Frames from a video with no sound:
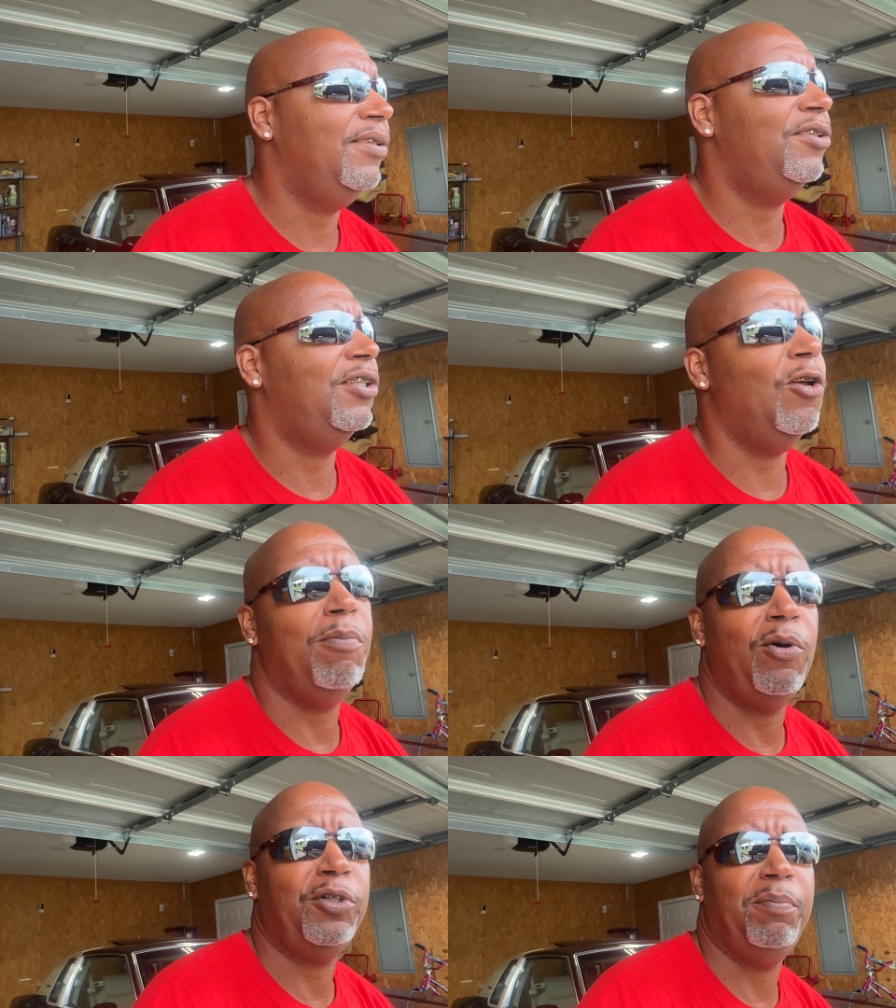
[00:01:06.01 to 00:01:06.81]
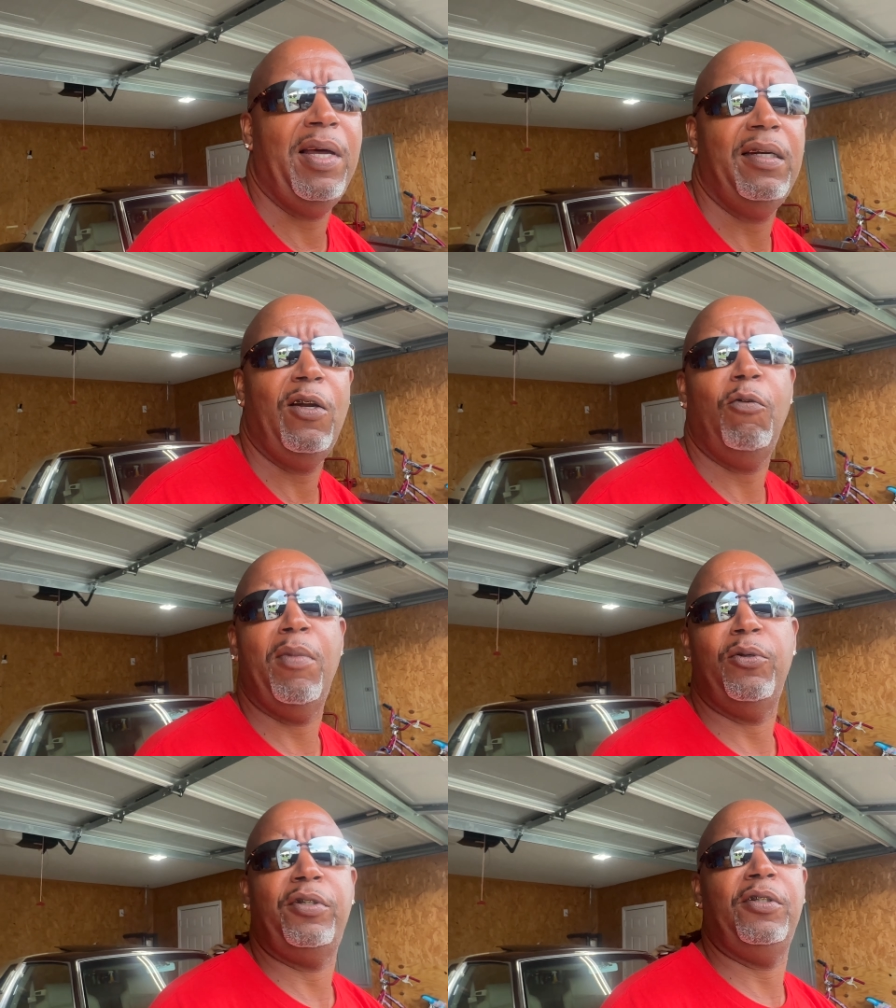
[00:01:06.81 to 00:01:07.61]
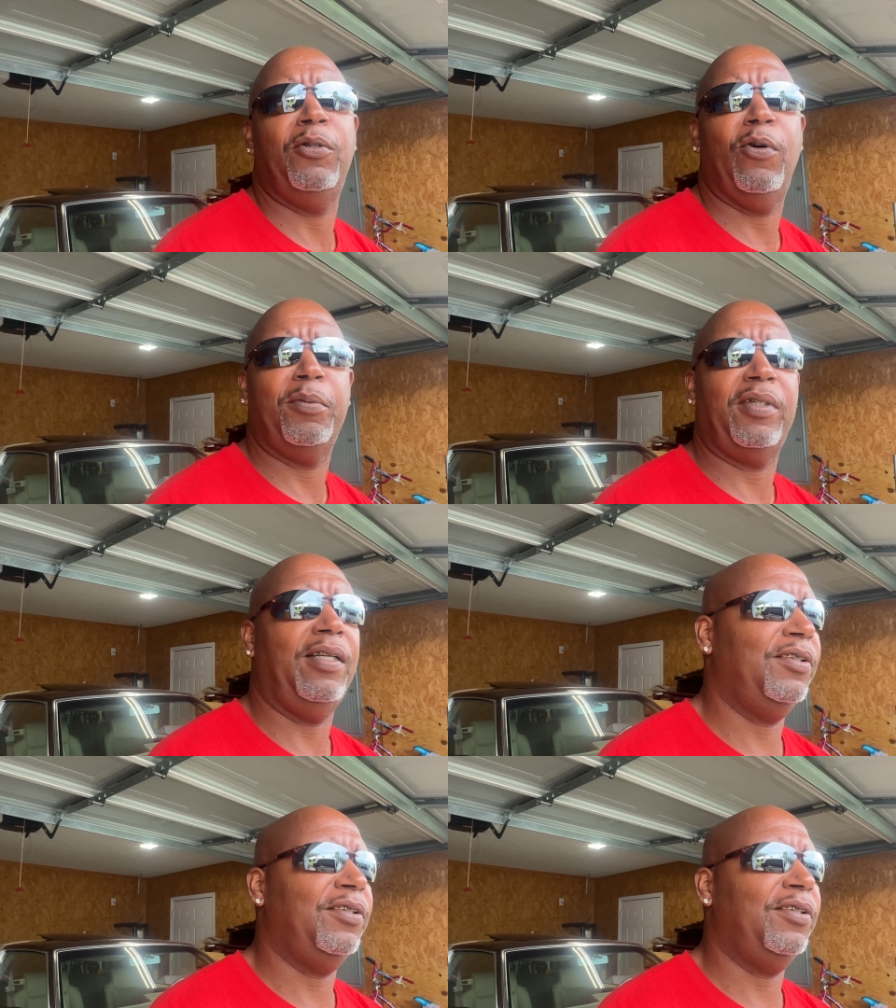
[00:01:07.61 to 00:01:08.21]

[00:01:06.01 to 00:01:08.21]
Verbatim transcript: Slow motion better no motion, you know what I'm saying?